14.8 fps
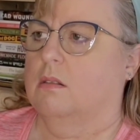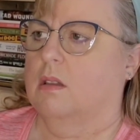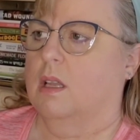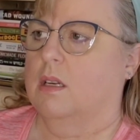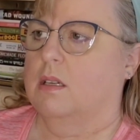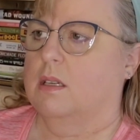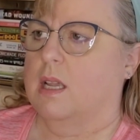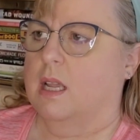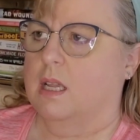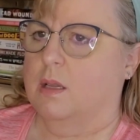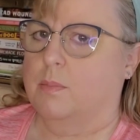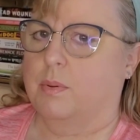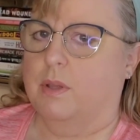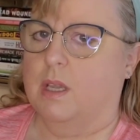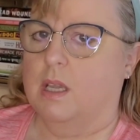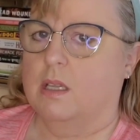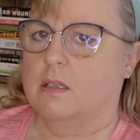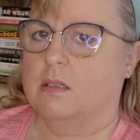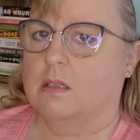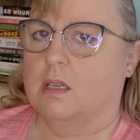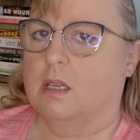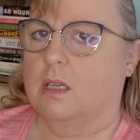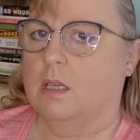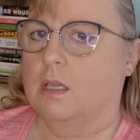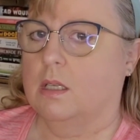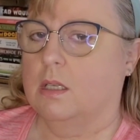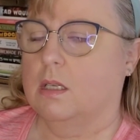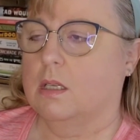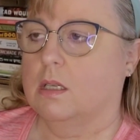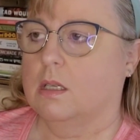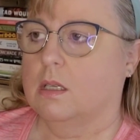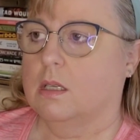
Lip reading: they take place in